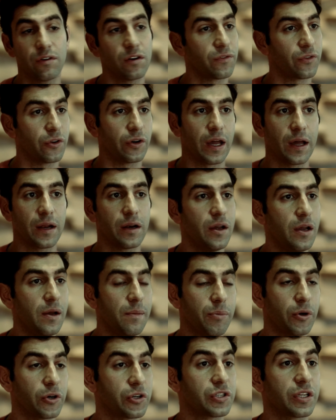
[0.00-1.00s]
if they're not
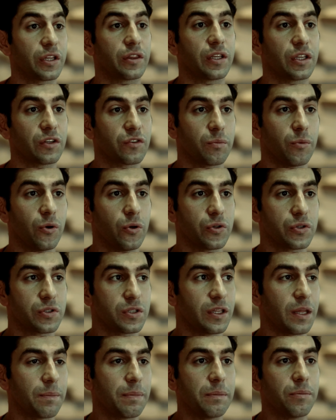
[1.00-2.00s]
purchasing things from Holstee,
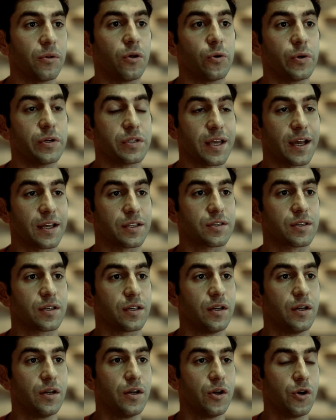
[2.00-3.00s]
that people always ask
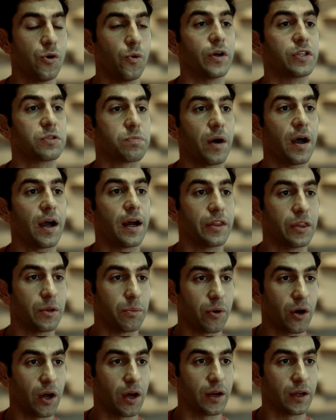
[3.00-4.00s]
what's behind the
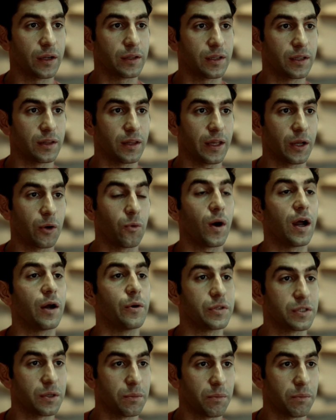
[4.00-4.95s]
product and why was it